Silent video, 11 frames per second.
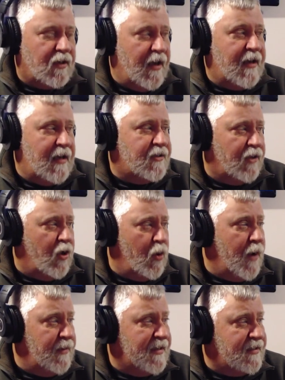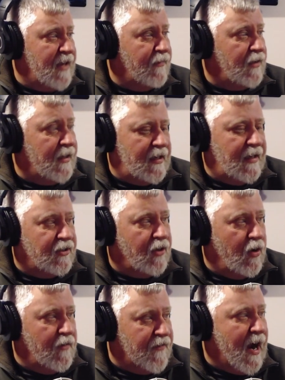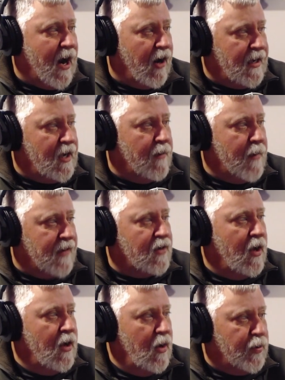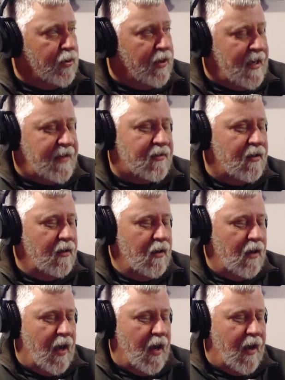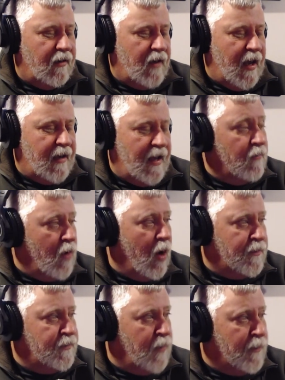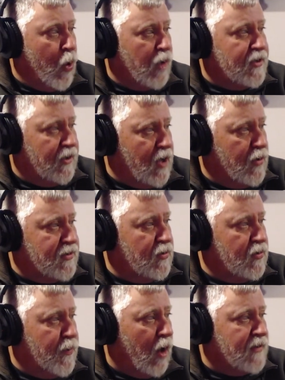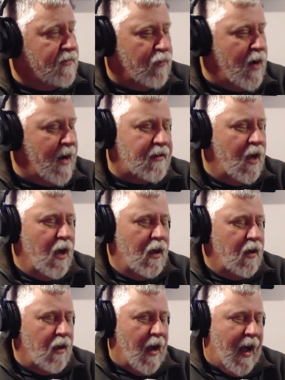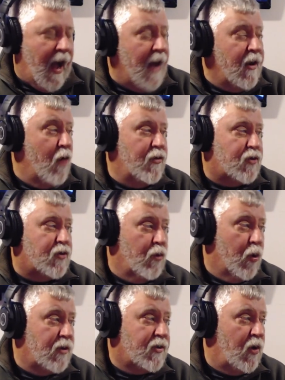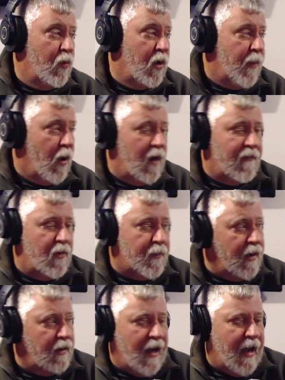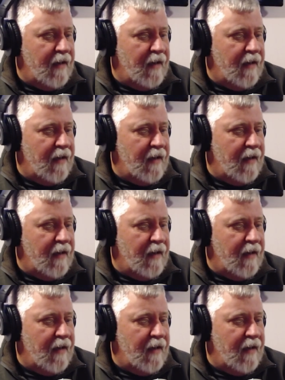of it needs to go to public safety. It needs to go to fire, EMS, police, and then a portion goes to Parks and Recs. I know the school board's going to want a part of it, but